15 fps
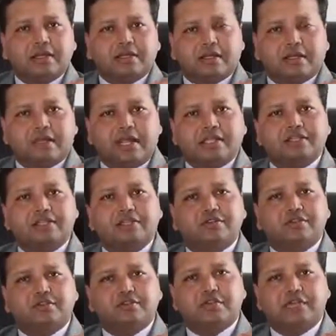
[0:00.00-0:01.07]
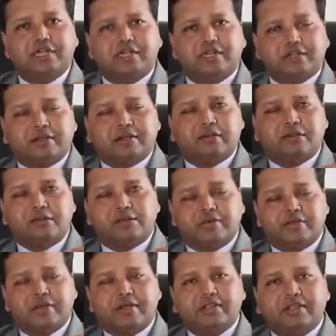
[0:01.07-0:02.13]
The gastric juice may leak. To
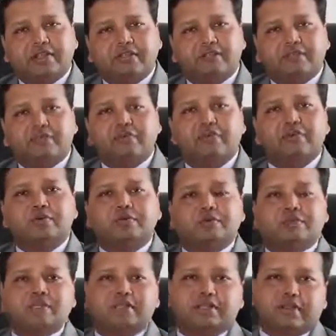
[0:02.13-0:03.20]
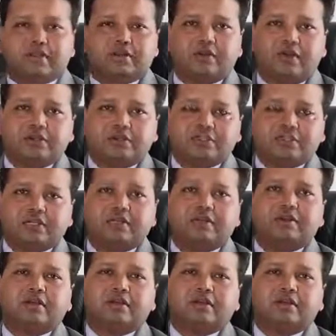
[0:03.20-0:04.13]
prevent this, we use certain technology